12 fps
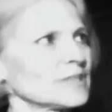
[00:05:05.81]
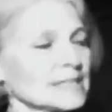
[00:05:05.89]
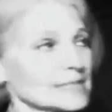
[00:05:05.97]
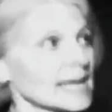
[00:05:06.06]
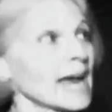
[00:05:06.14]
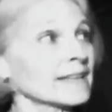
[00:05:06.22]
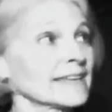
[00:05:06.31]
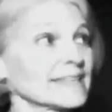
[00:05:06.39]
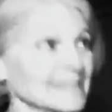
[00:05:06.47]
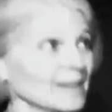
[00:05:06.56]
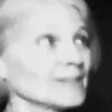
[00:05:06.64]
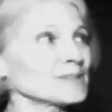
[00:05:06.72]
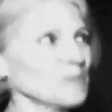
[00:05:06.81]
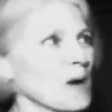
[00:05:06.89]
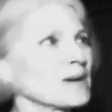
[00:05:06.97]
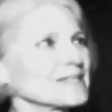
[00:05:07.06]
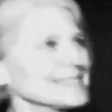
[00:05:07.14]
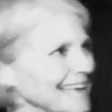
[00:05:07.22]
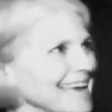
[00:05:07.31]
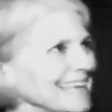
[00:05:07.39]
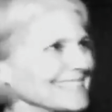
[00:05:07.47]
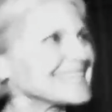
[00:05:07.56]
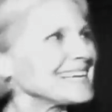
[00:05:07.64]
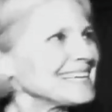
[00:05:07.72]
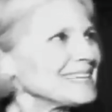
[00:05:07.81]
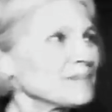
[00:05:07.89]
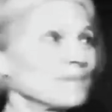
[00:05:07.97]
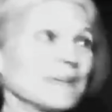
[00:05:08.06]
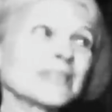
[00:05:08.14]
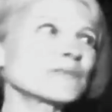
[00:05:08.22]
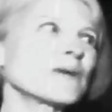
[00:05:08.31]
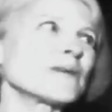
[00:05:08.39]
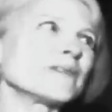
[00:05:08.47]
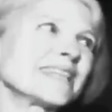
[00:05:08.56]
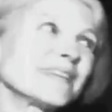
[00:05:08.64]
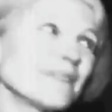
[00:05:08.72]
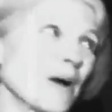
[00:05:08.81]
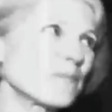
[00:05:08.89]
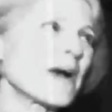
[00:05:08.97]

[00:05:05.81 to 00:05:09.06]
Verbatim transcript: Exactly, as Alice Walker says. Biggest way we give up